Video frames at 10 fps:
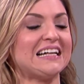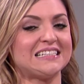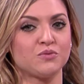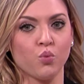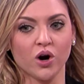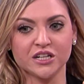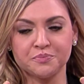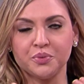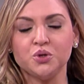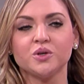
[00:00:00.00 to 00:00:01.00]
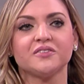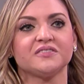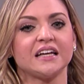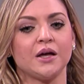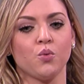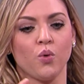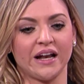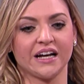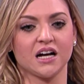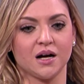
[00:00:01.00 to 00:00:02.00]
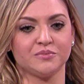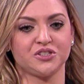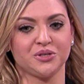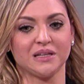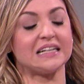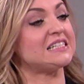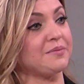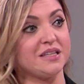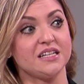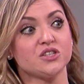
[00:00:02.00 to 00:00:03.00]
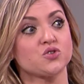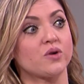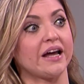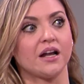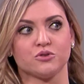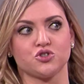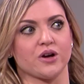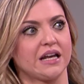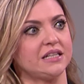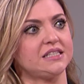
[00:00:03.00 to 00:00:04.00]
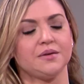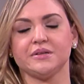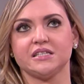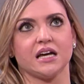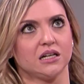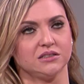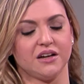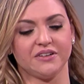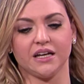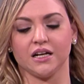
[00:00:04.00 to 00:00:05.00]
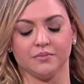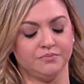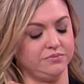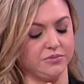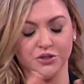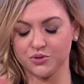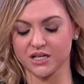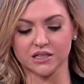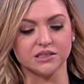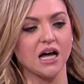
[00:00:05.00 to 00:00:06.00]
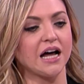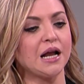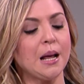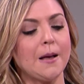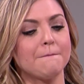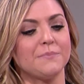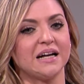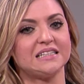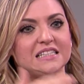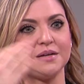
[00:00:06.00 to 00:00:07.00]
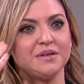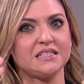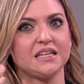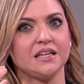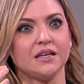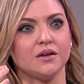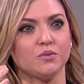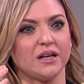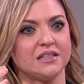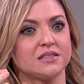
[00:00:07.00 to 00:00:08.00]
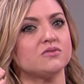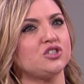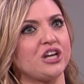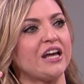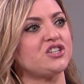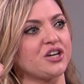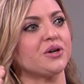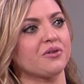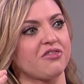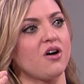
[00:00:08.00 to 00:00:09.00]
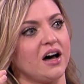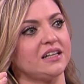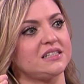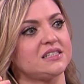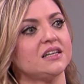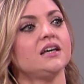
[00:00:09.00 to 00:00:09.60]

It works beautifully when it comes to, like, CBT is great. I was trained in CBT. I love it. I use it a lot. But CBT is changing your thoughts